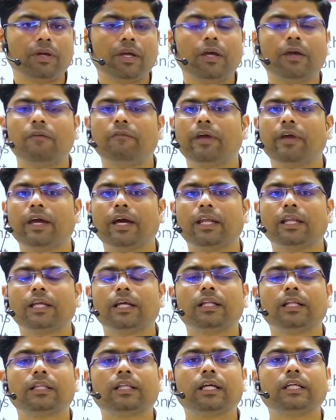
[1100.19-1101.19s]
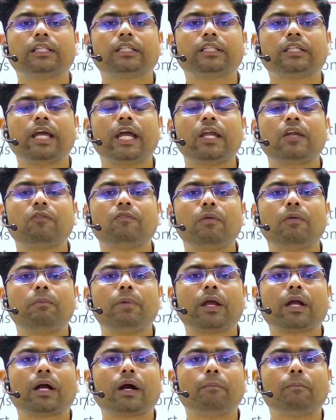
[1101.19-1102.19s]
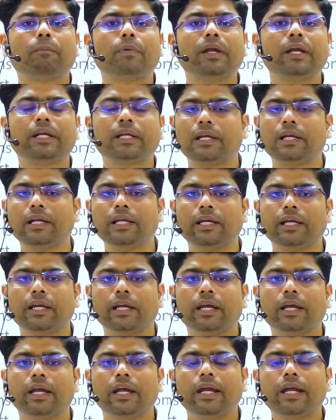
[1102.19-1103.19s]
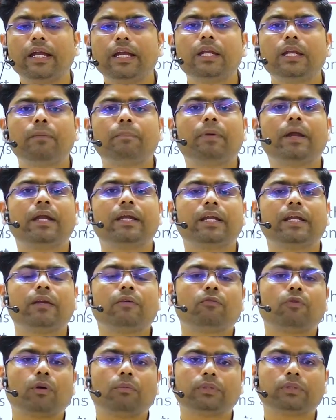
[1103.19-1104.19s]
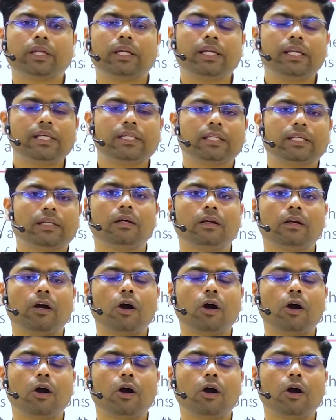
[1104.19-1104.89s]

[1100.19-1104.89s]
where the state will be completely independent from the religion.